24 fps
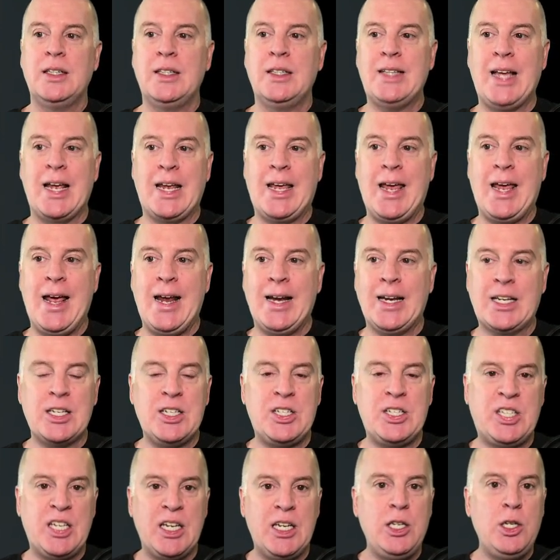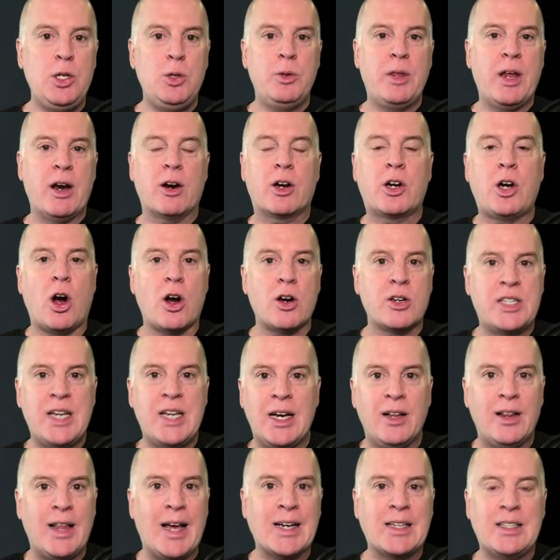They can't continue their
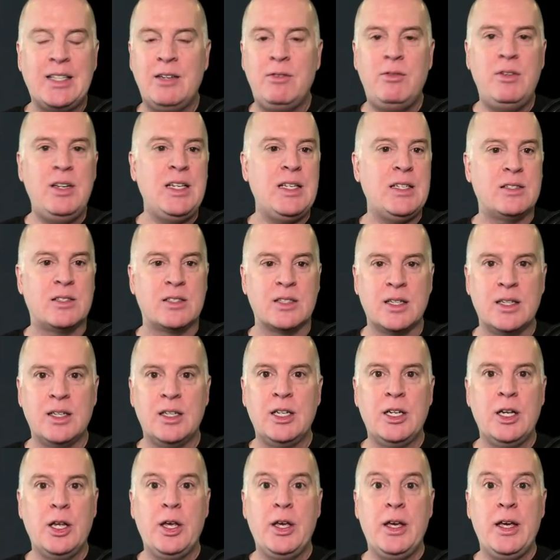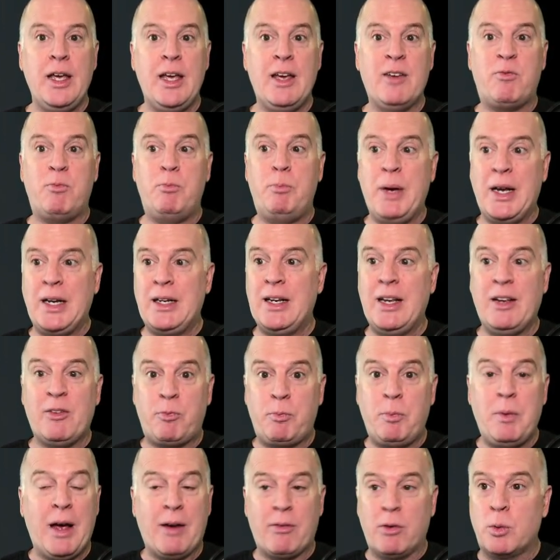cartel activities if
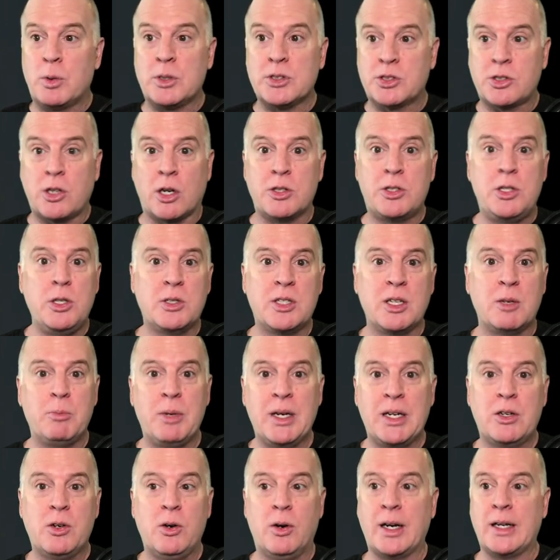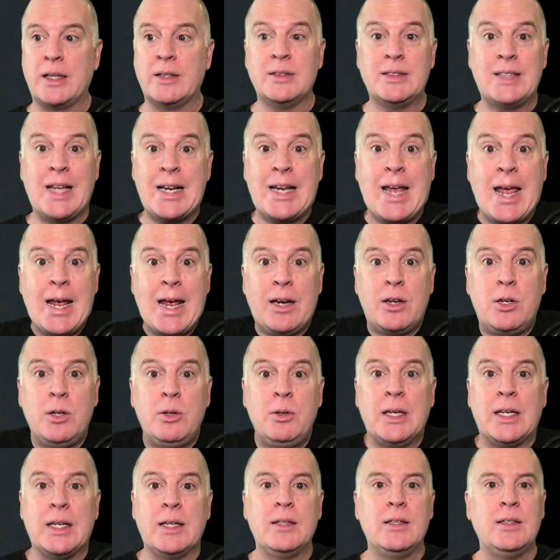everyone starts using Bitcoin. They can't do
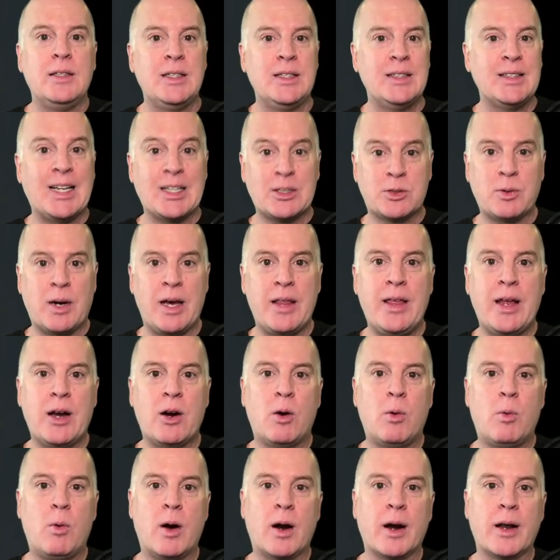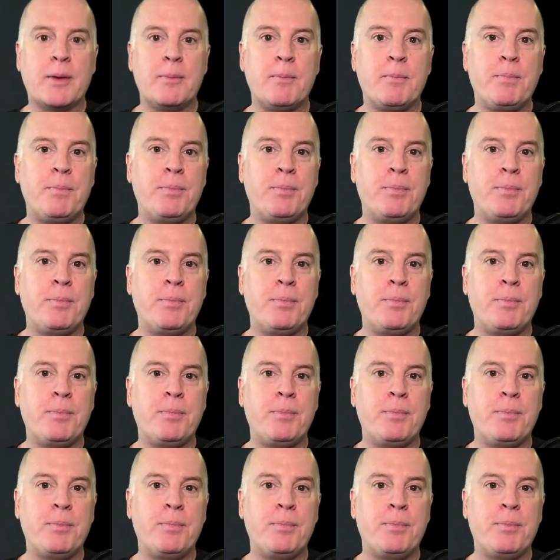it. That's why they don't want it.